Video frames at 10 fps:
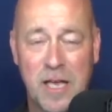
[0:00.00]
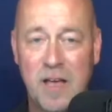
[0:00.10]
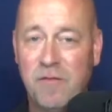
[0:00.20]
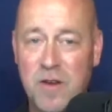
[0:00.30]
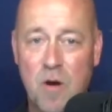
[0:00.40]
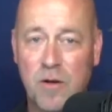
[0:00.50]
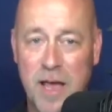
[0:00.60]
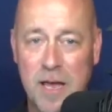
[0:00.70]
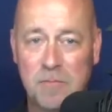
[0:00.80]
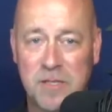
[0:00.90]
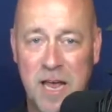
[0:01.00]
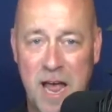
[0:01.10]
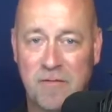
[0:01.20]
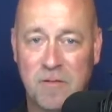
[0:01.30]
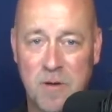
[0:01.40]
If no games
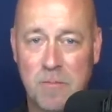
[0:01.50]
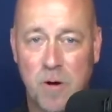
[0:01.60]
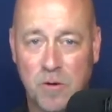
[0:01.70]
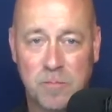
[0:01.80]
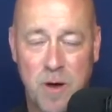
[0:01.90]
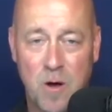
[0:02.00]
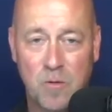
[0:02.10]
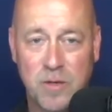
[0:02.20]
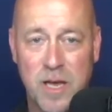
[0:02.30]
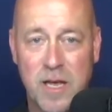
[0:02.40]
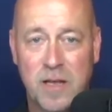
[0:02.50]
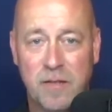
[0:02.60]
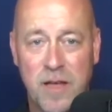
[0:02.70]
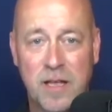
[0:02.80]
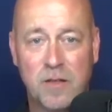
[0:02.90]
have to be postponed,
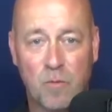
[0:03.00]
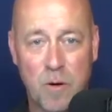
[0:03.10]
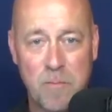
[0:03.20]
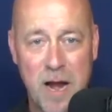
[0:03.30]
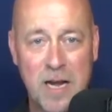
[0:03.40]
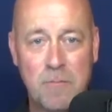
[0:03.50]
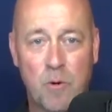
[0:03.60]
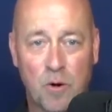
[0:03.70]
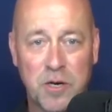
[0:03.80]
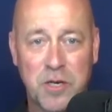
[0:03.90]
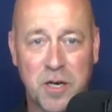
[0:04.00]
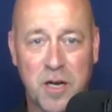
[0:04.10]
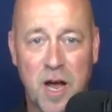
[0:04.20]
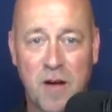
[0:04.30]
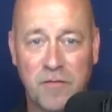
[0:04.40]
then the remaining portion
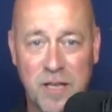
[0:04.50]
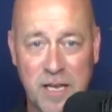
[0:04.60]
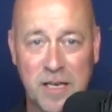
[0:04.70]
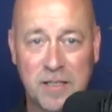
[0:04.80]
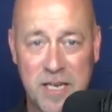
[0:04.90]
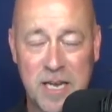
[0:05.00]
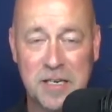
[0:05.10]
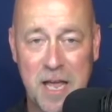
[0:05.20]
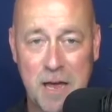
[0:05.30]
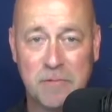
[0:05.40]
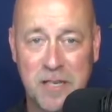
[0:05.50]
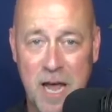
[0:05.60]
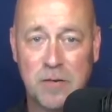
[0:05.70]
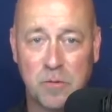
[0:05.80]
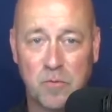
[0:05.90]
of the ten game
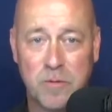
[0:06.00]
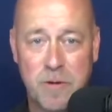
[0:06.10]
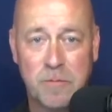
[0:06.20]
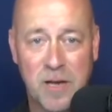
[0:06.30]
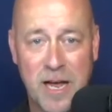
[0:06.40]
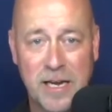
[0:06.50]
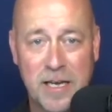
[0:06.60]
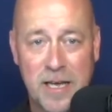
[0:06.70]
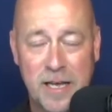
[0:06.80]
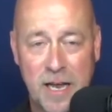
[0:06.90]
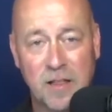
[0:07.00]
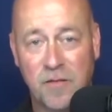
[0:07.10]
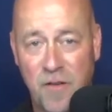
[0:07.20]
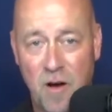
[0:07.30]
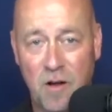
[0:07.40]
schedule would be played in the
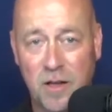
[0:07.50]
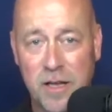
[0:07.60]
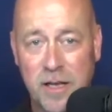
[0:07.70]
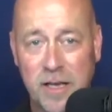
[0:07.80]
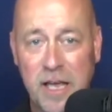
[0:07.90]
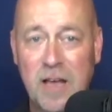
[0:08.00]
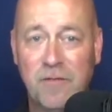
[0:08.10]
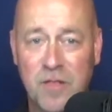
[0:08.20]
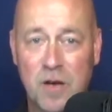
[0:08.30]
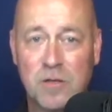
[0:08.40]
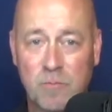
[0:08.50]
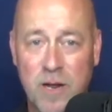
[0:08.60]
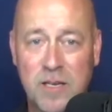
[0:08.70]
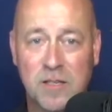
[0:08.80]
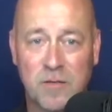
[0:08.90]
fall. If those
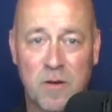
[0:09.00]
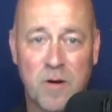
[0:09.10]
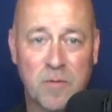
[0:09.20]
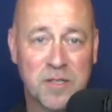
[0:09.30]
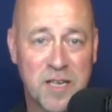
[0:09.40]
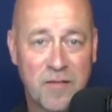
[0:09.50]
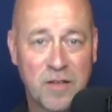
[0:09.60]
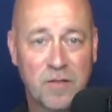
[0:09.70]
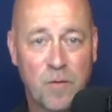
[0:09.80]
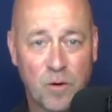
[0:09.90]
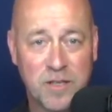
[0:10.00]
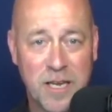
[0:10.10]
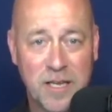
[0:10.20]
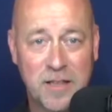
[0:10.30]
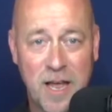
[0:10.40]
weeks of November seventh,
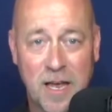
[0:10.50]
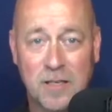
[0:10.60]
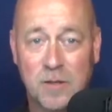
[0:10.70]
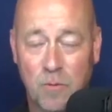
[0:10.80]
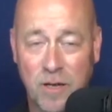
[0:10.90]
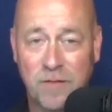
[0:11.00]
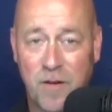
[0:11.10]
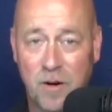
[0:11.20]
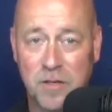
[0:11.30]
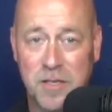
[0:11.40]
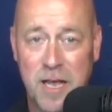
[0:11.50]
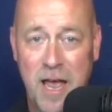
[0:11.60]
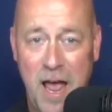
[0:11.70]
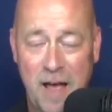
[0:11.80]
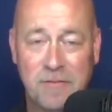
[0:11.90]
fourteenth, and twenty-first
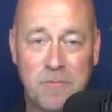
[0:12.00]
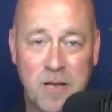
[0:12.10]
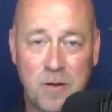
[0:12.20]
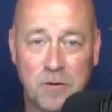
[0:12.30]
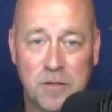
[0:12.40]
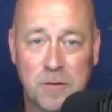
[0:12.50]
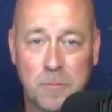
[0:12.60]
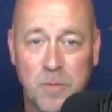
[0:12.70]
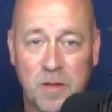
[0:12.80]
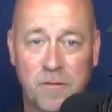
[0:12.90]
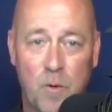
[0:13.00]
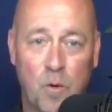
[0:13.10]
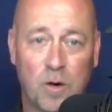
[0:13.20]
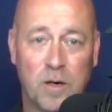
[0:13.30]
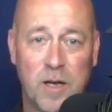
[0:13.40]
have to be used
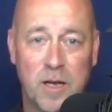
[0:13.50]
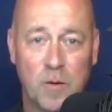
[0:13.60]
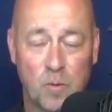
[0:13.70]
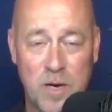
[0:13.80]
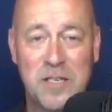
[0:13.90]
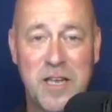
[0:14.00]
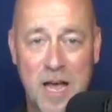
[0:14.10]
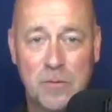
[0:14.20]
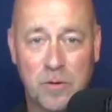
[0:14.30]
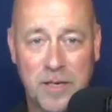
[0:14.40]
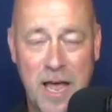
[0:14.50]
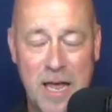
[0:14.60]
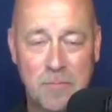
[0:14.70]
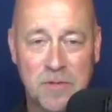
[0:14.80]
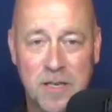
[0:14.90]
for rescheduled
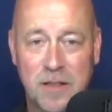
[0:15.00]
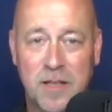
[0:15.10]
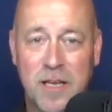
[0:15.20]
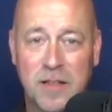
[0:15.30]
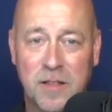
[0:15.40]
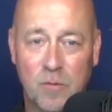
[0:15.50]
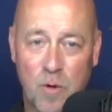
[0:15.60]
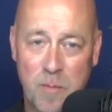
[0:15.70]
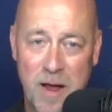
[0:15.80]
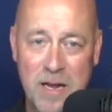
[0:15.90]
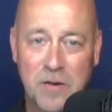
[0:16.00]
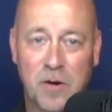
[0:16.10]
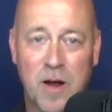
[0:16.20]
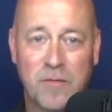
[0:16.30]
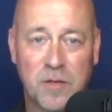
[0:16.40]
games, then the
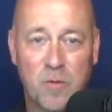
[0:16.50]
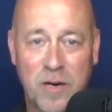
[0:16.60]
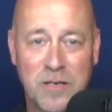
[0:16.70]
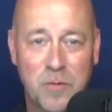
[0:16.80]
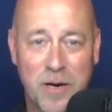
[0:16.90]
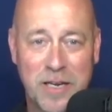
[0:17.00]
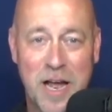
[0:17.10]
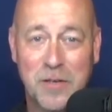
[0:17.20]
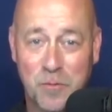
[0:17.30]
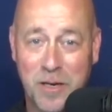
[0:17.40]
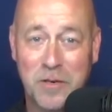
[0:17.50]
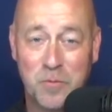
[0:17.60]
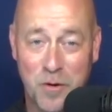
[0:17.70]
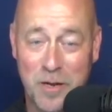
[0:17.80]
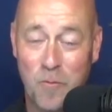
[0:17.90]
remainder of the twenty twenty, now twenty
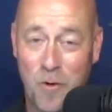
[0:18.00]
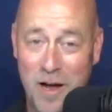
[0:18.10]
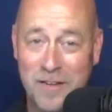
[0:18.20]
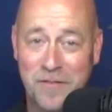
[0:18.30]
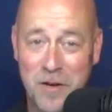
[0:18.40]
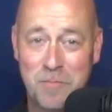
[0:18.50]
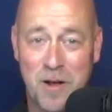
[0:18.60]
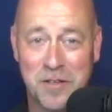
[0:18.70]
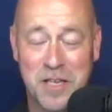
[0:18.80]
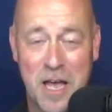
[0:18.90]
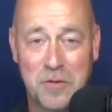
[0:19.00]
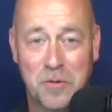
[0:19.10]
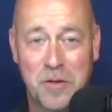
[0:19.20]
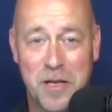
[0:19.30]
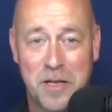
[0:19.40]
twenty-one football
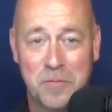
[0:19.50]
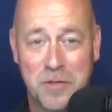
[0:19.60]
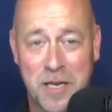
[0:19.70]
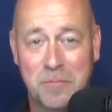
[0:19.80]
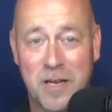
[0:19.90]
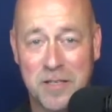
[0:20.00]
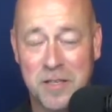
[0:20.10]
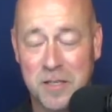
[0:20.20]
schedule would take place in the